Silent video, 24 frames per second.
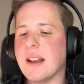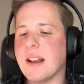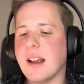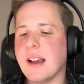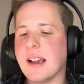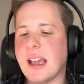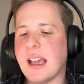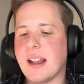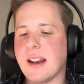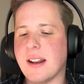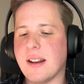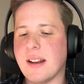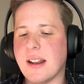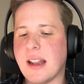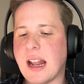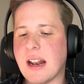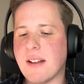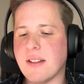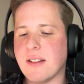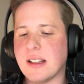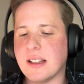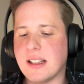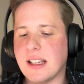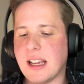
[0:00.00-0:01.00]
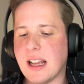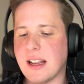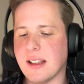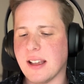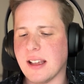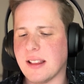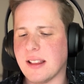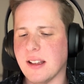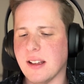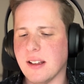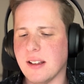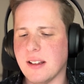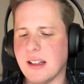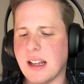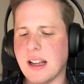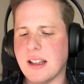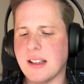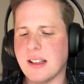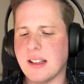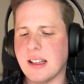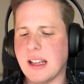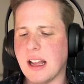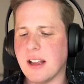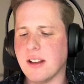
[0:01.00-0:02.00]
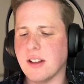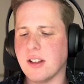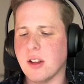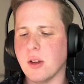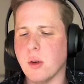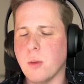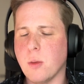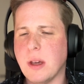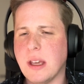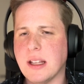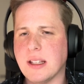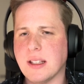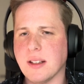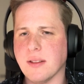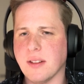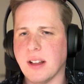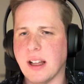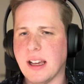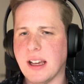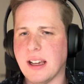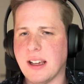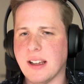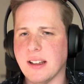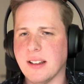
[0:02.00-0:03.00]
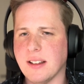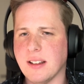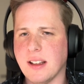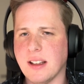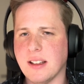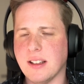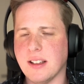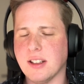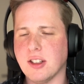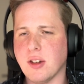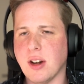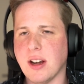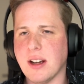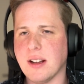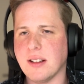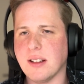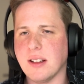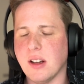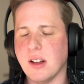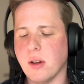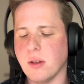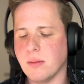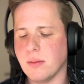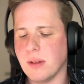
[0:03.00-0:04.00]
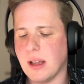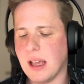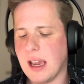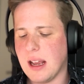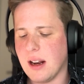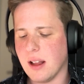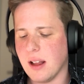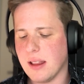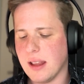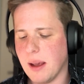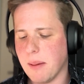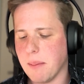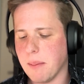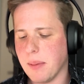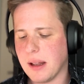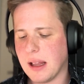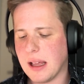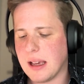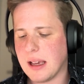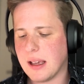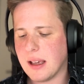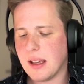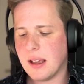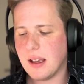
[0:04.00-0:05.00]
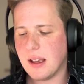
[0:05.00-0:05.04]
again and not even to get into like the not even to get into the weeds of like and to try and hate on them, but like